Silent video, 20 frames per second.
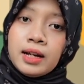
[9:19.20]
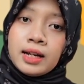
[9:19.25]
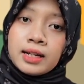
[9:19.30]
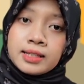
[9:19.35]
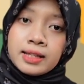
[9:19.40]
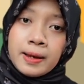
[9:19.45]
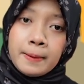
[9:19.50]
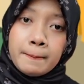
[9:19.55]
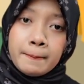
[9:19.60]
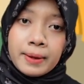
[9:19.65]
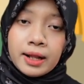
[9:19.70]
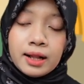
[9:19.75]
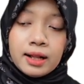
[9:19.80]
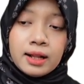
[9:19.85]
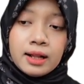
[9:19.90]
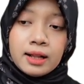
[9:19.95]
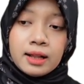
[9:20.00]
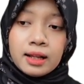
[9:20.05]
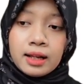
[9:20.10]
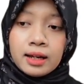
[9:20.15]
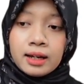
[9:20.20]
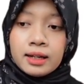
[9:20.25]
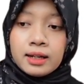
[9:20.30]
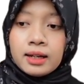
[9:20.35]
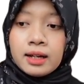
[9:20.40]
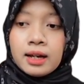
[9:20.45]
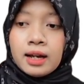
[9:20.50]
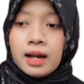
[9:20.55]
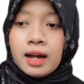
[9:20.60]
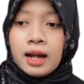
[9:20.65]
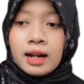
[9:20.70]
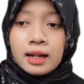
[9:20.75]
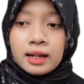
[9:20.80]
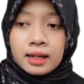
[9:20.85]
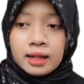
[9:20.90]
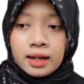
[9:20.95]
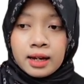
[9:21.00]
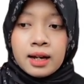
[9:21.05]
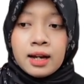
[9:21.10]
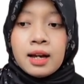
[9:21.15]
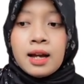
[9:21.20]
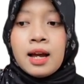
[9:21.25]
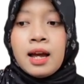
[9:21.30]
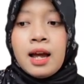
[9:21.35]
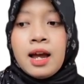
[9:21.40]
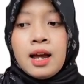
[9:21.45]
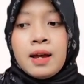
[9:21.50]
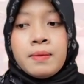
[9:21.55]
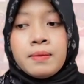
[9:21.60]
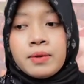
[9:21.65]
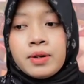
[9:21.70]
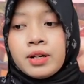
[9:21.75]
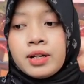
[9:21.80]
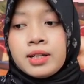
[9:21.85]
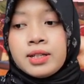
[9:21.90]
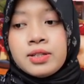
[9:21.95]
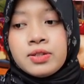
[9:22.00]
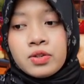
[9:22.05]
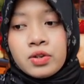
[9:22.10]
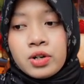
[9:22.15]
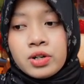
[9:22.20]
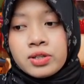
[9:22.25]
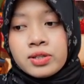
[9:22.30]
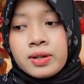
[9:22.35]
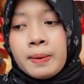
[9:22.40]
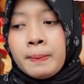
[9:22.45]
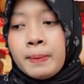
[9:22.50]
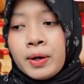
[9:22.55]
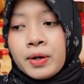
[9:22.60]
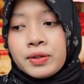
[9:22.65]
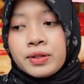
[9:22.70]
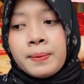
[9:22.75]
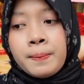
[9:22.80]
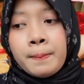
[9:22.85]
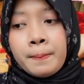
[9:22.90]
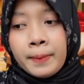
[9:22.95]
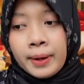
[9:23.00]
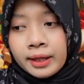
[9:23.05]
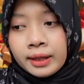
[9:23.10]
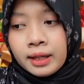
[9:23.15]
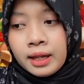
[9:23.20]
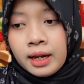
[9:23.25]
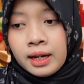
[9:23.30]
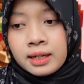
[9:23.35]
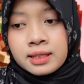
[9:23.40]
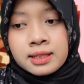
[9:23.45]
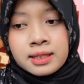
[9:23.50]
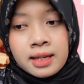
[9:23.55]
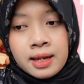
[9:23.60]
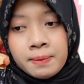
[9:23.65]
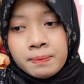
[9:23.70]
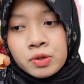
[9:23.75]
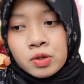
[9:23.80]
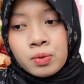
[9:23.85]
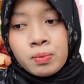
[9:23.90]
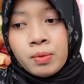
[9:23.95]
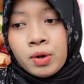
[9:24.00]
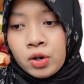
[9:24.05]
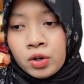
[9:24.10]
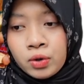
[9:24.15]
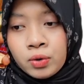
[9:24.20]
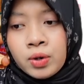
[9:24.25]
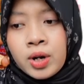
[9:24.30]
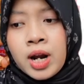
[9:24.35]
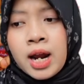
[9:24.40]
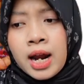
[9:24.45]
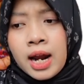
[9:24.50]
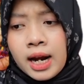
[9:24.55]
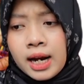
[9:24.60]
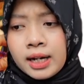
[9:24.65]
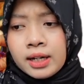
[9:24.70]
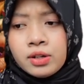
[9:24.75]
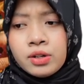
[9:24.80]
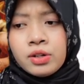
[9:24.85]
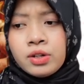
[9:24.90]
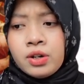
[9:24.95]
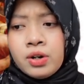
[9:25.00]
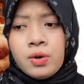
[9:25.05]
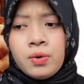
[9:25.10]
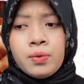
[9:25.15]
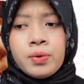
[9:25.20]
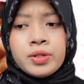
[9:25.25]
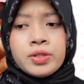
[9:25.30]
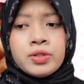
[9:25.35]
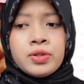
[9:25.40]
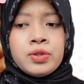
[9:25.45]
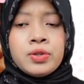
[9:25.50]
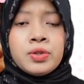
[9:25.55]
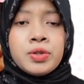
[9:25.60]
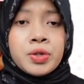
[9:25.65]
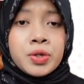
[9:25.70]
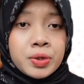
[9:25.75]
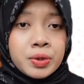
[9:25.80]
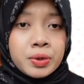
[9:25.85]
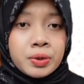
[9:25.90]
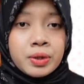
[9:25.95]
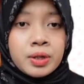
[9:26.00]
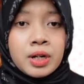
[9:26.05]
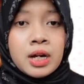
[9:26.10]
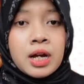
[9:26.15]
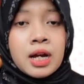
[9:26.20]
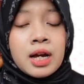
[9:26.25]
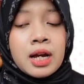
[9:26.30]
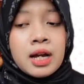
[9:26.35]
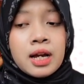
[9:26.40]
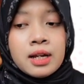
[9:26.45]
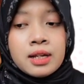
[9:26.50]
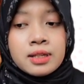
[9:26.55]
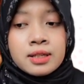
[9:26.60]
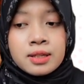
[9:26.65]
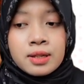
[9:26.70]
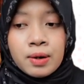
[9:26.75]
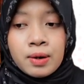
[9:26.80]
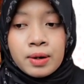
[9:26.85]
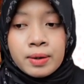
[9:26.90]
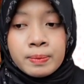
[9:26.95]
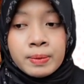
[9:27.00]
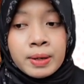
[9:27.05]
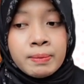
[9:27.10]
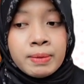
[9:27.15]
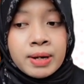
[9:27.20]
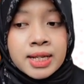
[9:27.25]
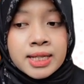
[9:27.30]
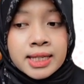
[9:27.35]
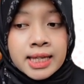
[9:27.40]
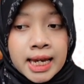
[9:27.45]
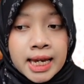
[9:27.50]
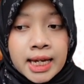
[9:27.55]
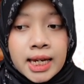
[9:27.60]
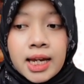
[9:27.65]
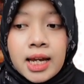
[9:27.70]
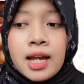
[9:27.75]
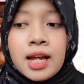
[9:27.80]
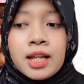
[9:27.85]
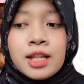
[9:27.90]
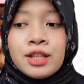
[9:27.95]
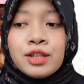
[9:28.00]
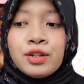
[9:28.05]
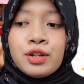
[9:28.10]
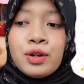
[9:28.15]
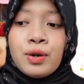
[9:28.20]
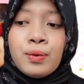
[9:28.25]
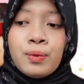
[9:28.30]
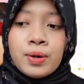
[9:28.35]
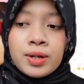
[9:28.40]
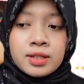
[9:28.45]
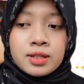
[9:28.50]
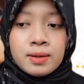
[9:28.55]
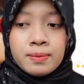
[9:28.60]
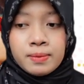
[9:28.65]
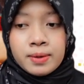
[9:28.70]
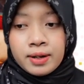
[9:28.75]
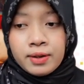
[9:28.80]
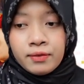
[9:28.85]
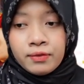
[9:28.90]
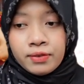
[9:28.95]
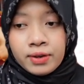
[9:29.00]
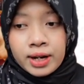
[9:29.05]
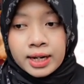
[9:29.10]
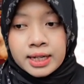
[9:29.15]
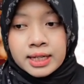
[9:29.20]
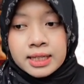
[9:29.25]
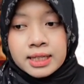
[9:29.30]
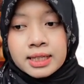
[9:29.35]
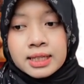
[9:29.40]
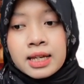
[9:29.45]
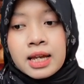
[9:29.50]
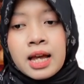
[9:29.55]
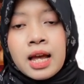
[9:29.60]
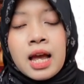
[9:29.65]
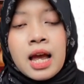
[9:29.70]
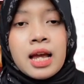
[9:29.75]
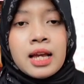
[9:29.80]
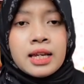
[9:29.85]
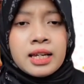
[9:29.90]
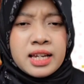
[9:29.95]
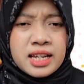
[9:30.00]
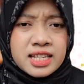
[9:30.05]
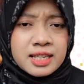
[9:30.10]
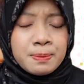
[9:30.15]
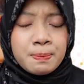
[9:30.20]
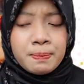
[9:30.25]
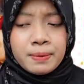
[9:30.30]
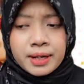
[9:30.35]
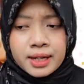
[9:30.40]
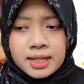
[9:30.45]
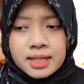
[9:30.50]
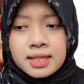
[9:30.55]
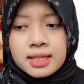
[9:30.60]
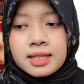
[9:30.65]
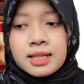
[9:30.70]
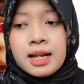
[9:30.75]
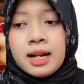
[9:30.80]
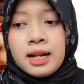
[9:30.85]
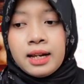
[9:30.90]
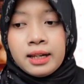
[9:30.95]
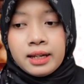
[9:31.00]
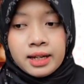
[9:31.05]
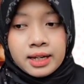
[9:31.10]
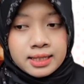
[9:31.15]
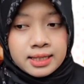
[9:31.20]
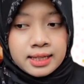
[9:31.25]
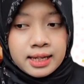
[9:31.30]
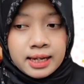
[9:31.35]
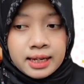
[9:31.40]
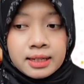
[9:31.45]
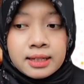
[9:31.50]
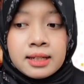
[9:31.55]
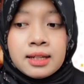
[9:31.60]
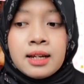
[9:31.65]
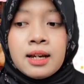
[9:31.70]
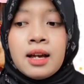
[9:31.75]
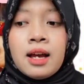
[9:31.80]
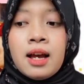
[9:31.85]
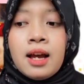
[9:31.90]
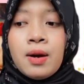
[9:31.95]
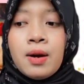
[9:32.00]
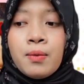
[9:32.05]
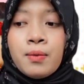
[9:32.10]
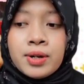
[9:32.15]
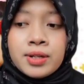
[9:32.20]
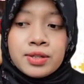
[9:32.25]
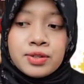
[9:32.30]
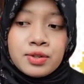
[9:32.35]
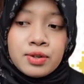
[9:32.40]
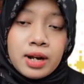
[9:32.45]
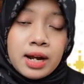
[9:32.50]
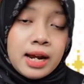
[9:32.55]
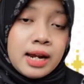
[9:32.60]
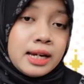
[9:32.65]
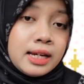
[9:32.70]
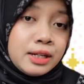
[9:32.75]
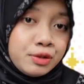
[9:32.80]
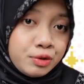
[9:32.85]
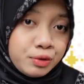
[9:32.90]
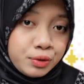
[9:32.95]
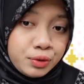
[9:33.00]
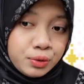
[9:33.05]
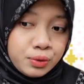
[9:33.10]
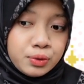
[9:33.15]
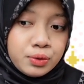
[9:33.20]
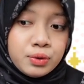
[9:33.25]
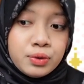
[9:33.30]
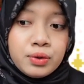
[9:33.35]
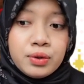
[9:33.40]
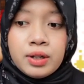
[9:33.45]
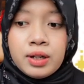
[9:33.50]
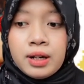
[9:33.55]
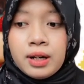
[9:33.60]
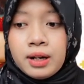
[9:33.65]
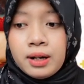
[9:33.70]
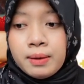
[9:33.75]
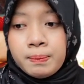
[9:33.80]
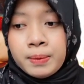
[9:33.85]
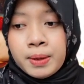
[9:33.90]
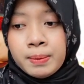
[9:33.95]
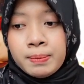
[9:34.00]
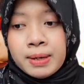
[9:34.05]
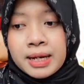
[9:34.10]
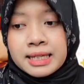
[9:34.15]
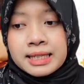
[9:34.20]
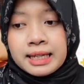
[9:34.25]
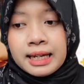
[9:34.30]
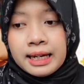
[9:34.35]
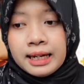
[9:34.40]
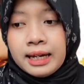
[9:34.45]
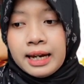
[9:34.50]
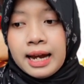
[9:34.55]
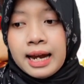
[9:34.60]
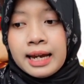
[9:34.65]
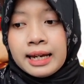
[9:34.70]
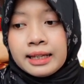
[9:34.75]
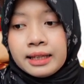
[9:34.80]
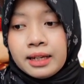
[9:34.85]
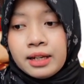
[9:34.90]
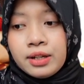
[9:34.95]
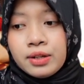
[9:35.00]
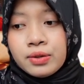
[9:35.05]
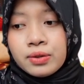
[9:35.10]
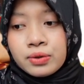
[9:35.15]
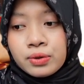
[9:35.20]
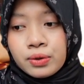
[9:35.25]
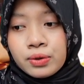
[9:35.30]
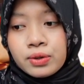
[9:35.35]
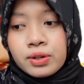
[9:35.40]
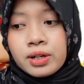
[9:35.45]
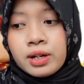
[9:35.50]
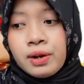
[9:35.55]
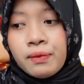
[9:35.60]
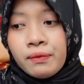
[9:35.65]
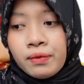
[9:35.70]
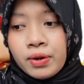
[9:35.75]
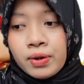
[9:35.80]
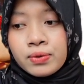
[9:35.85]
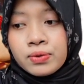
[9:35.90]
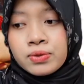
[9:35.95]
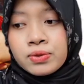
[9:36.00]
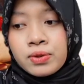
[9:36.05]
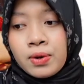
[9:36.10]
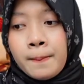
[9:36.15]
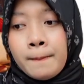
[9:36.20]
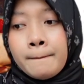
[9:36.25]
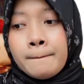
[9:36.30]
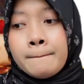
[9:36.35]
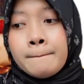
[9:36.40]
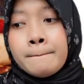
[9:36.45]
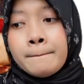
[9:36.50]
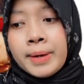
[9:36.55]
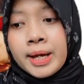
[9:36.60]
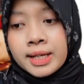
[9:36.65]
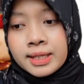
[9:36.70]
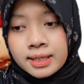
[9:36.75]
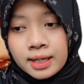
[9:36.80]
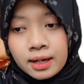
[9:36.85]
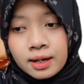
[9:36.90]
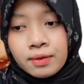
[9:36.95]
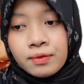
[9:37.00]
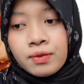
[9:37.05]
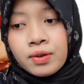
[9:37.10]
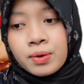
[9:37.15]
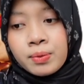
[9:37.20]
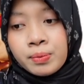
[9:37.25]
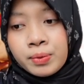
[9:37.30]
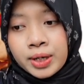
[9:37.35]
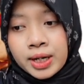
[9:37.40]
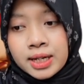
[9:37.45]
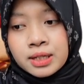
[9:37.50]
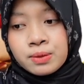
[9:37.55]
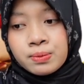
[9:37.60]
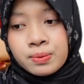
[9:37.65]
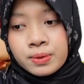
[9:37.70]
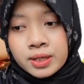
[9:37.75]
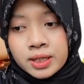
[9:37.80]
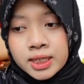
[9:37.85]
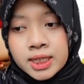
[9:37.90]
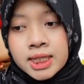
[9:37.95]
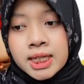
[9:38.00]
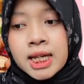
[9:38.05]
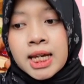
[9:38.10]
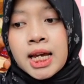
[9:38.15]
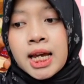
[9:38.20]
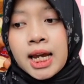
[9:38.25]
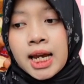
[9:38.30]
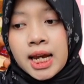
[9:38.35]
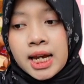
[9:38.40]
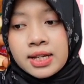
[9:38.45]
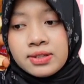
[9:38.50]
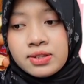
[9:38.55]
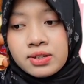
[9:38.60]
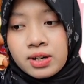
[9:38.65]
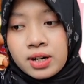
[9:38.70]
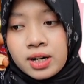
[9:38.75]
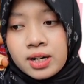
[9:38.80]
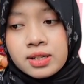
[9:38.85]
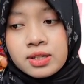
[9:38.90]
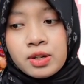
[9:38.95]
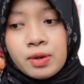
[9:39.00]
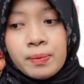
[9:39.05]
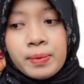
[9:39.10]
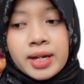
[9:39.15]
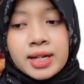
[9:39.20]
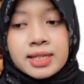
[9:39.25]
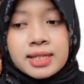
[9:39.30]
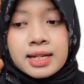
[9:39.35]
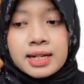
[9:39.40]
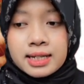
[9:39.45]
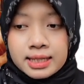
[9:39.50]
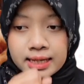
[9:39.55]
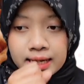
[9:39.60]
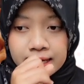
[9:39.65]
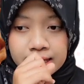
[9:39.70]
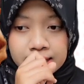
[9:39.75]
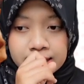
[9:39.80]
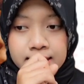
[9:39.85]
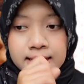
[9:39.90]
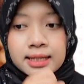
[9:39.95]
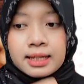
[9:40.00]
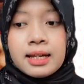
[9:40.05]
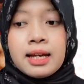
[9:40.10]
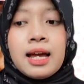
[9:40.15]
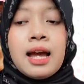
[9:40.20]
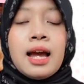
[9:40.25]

example like, oh yeah, I'm really stressed about the math exam tomorrow. I don't know what to do. So what do you say? Do you want some advice? Yes, please, I'll listen. What should I do? We must say, I think you should review some basic formulas first and try some exercise.